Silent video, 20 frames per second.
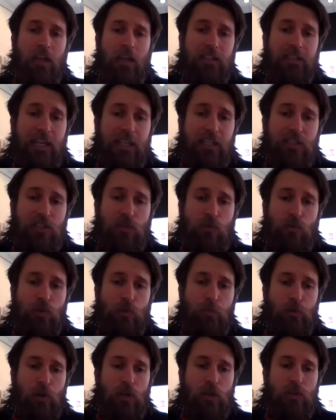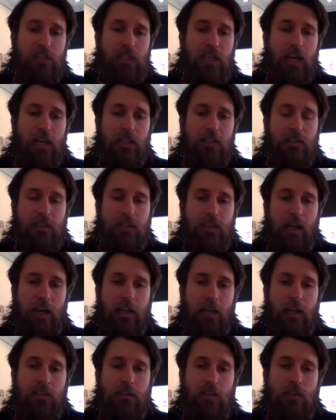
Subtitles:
take us through your process and